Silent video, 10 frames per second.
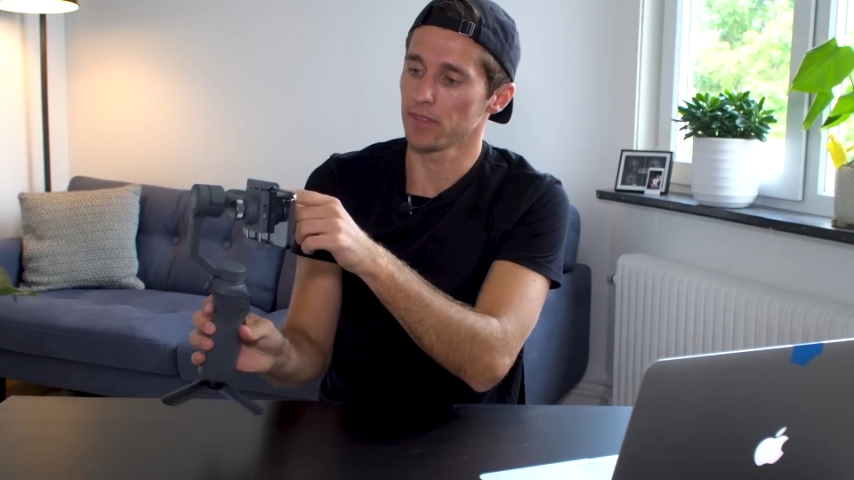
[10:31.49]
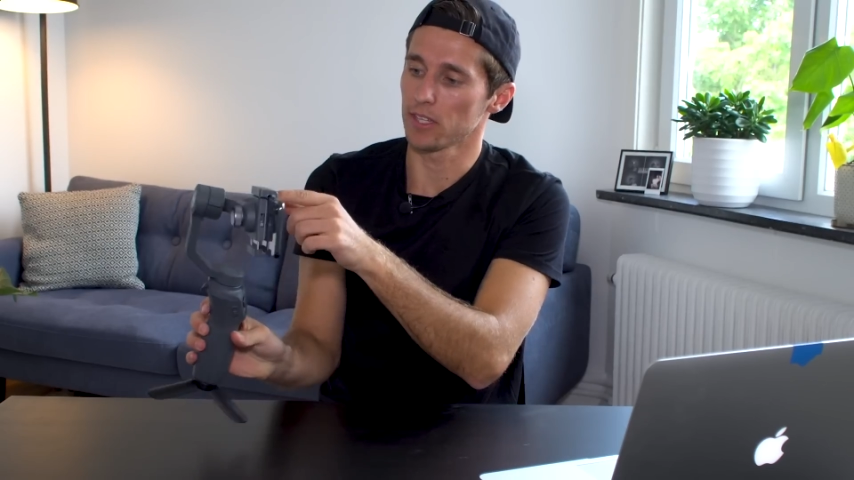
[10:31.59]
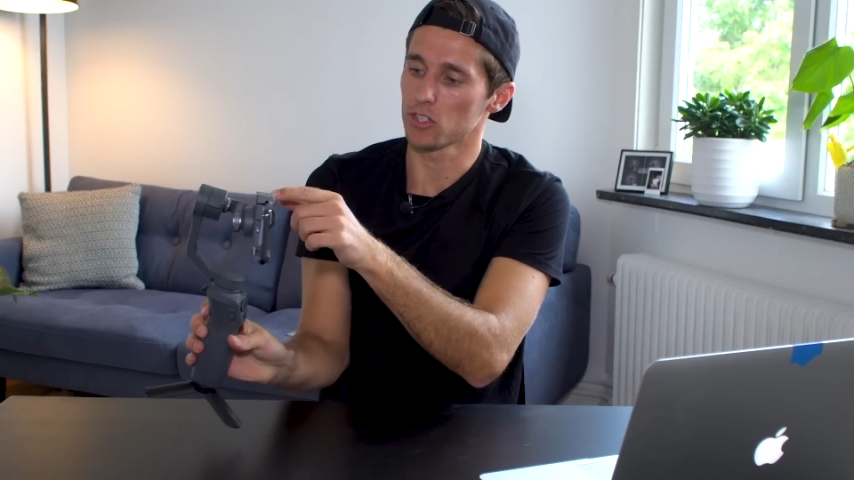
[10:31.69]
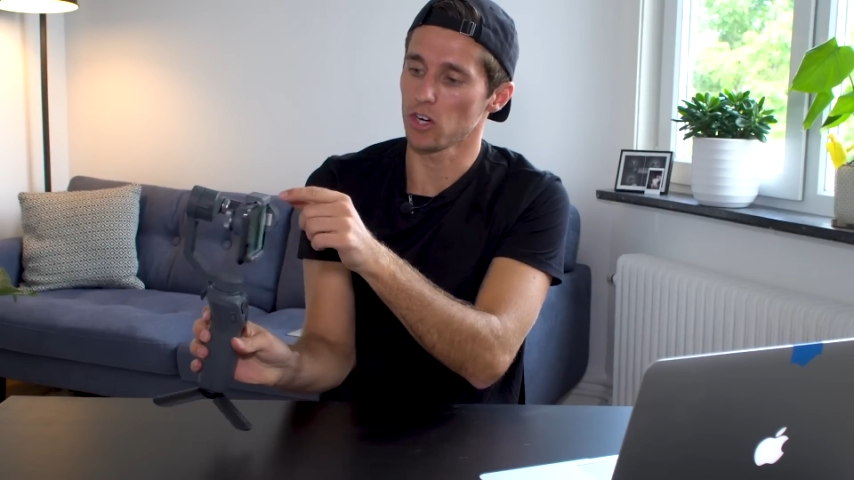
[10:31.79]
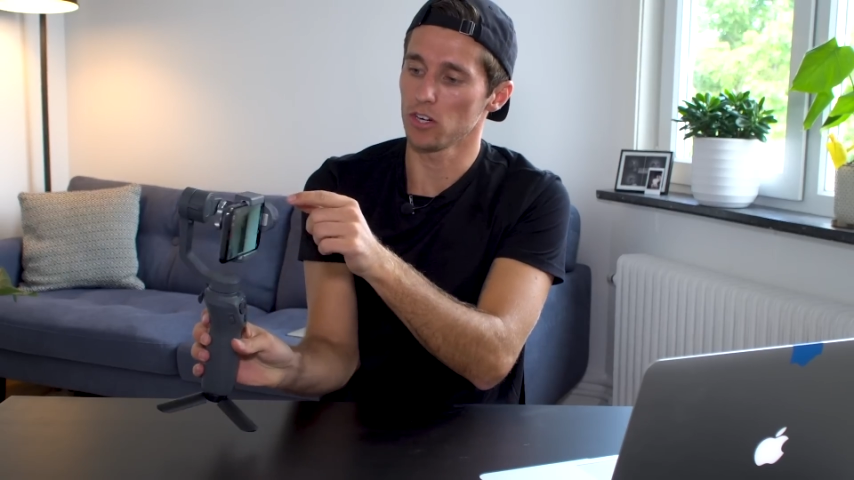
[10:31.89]

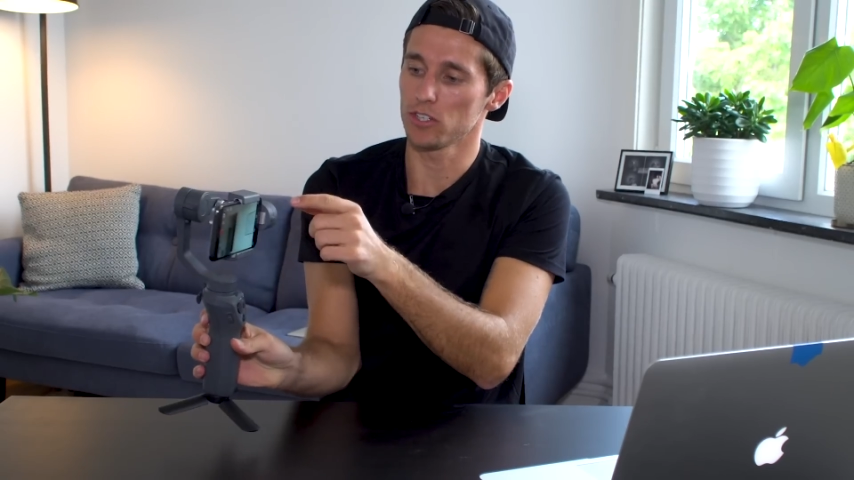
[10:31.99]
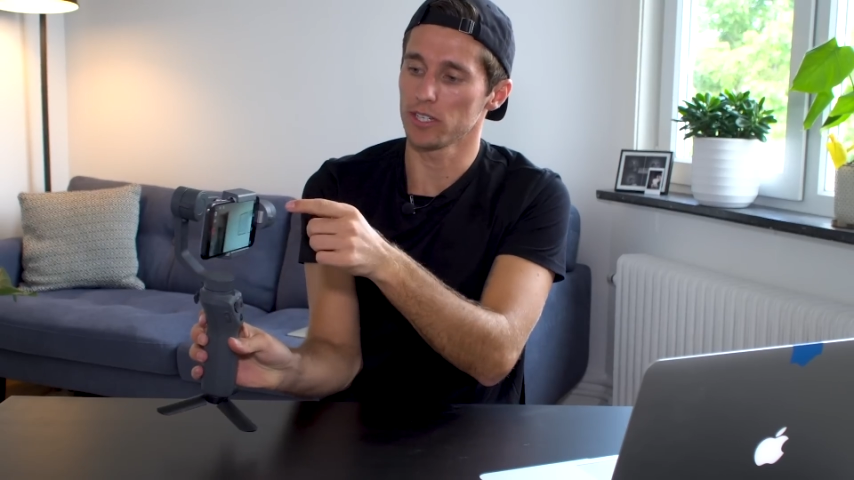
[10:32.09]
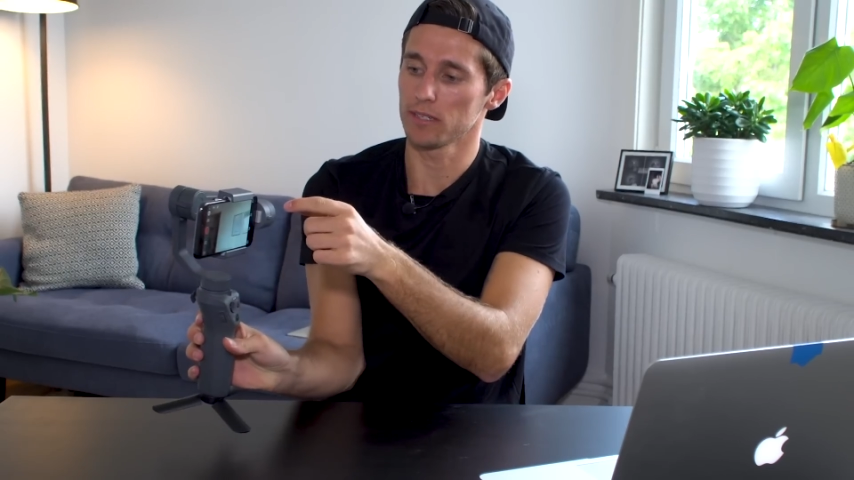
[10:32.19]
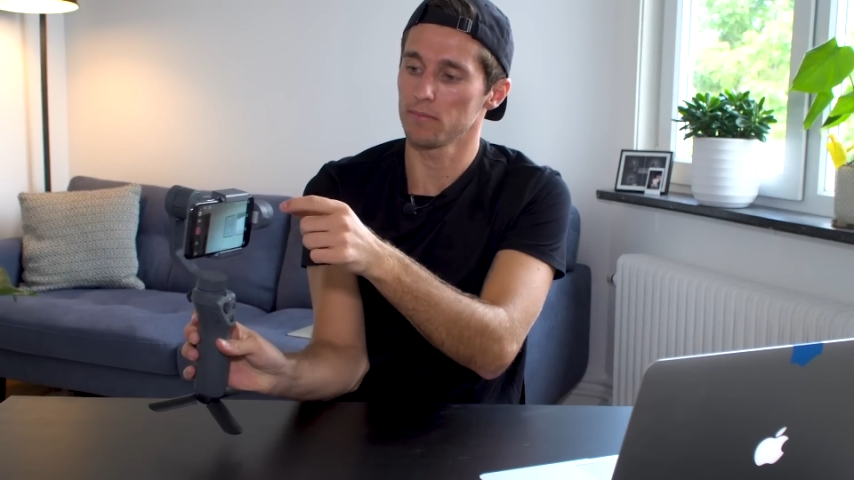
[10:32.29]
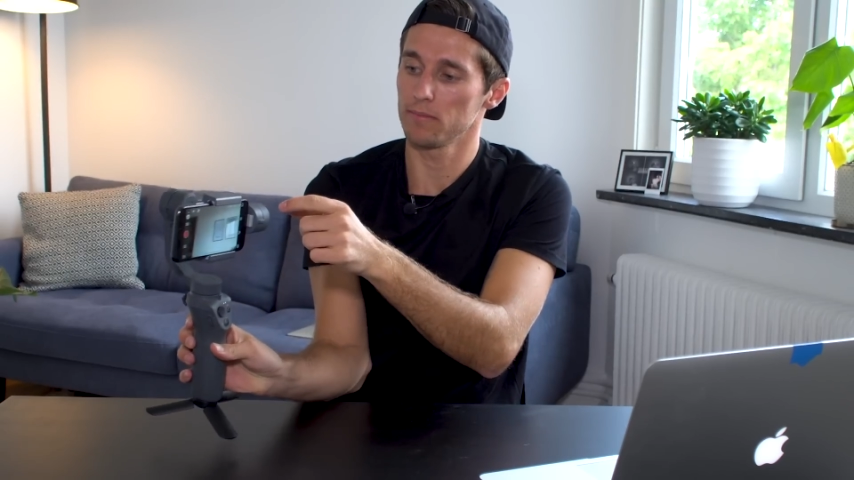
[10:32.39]
the
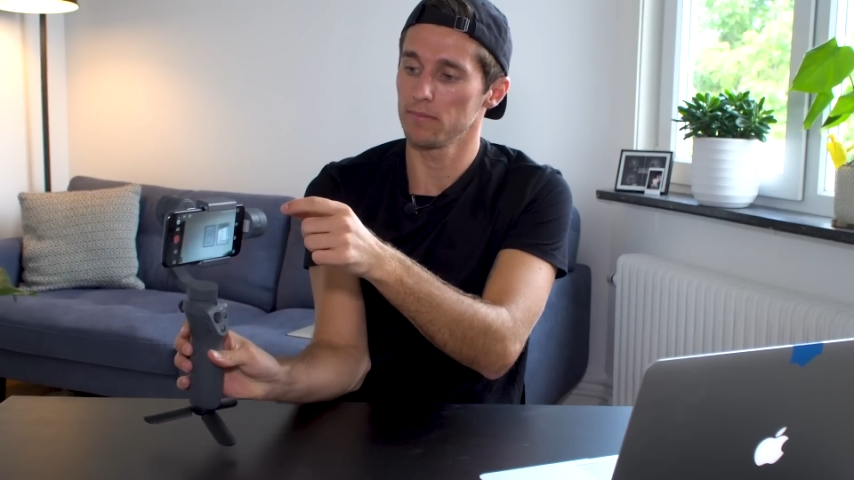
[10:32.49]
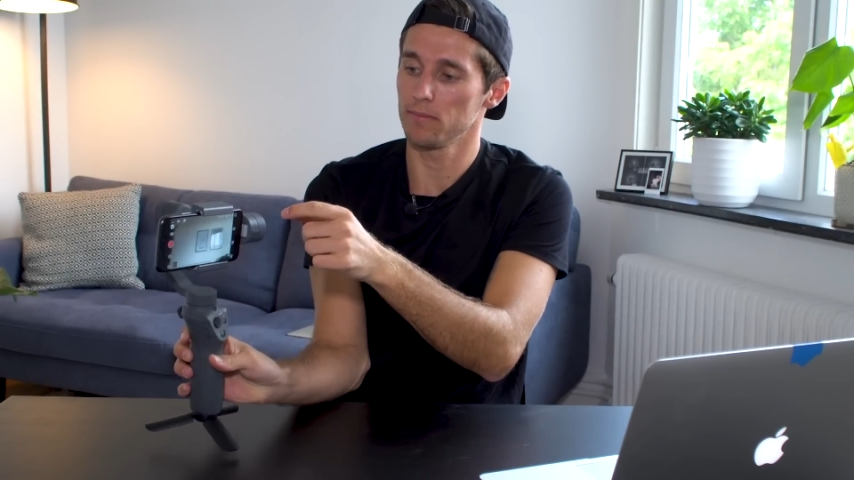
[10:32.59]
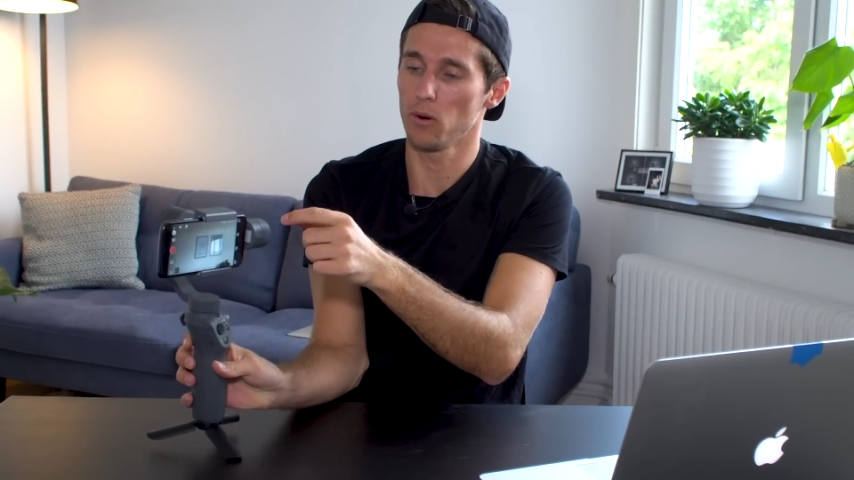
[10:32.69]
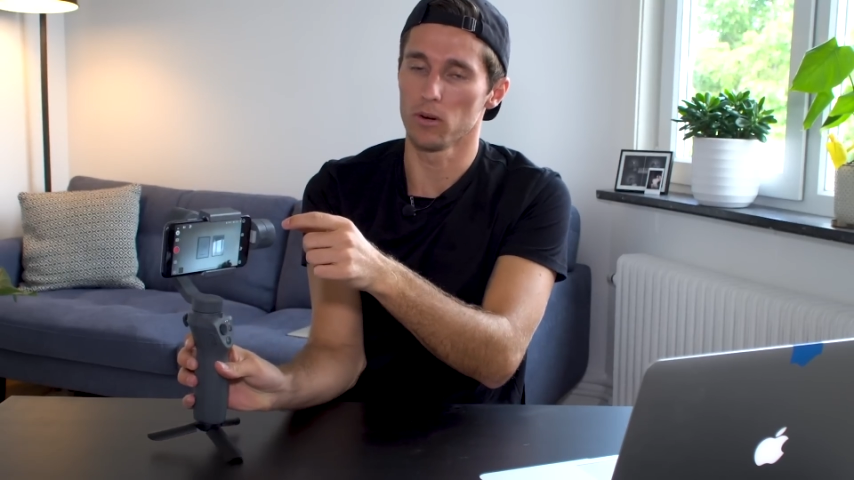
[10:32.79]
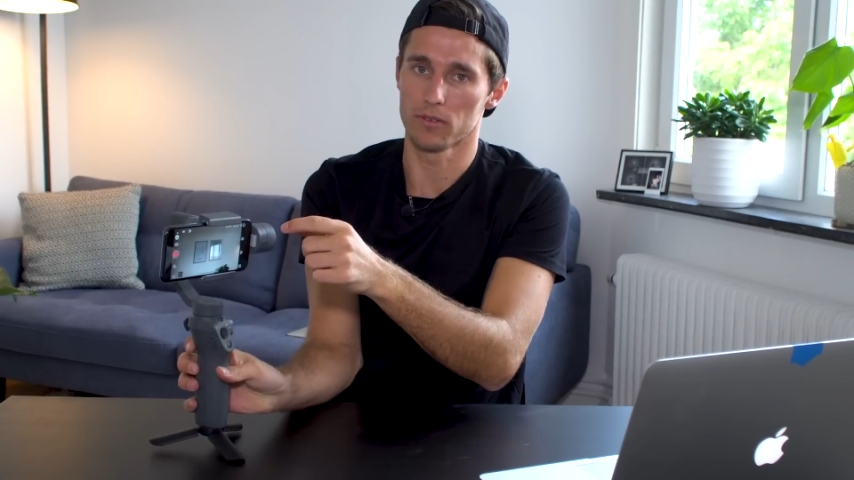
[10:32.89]
charging
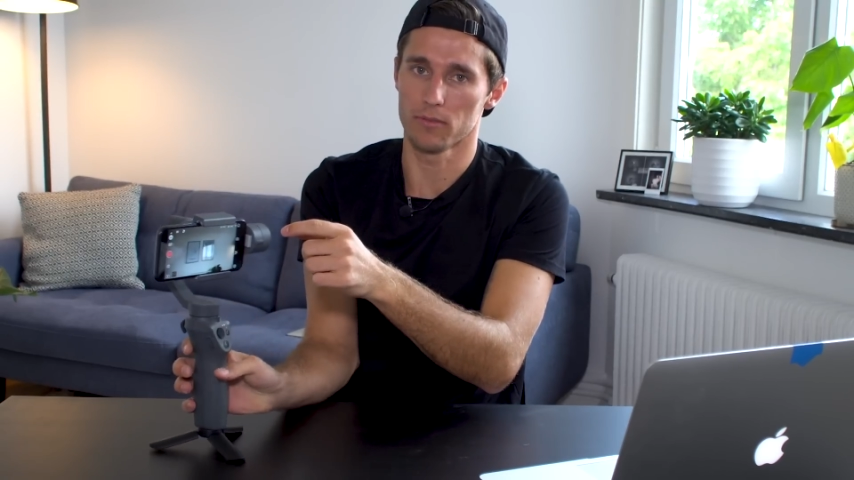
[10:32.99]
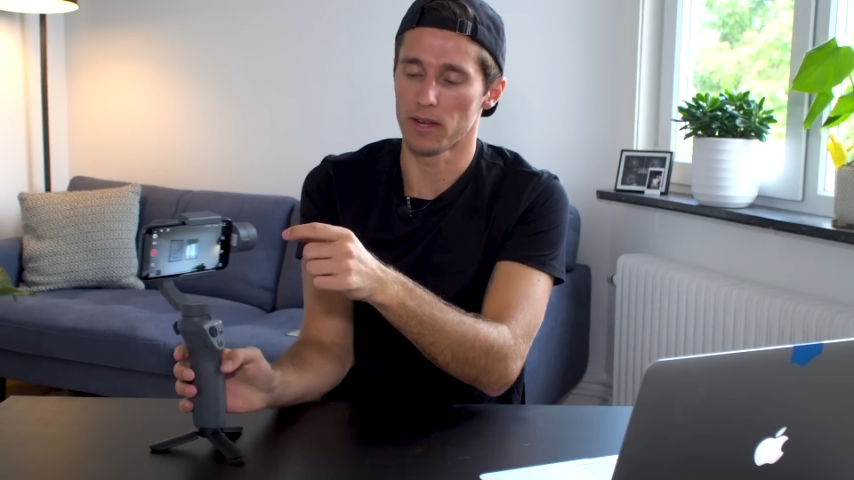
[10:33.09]
port for